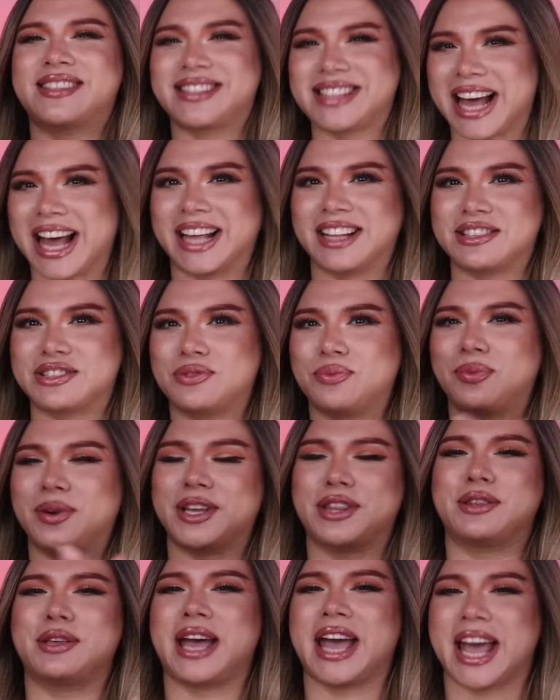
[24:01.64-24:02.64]
sense
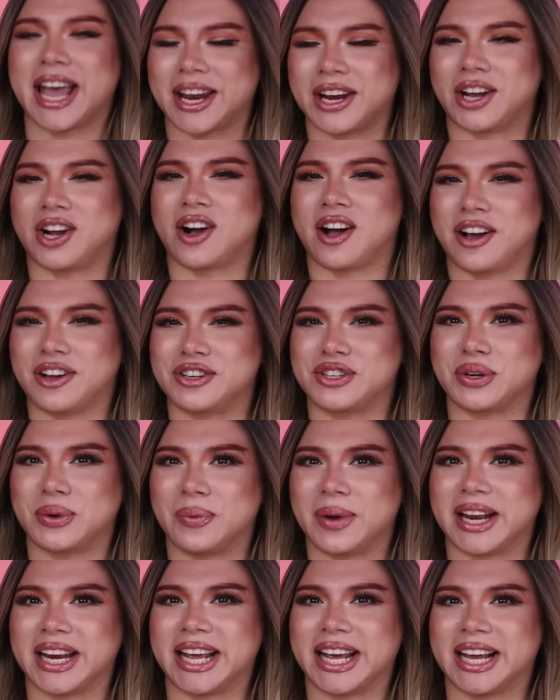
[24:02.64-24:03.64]
with Hannah Conda
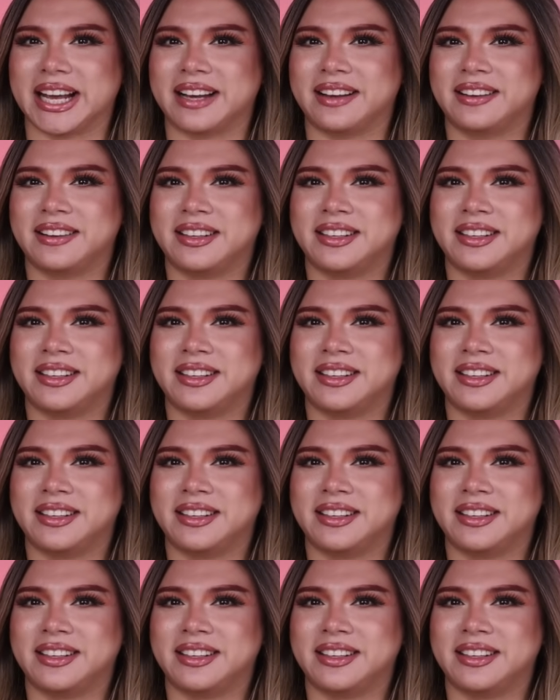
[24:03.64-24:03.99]
winning.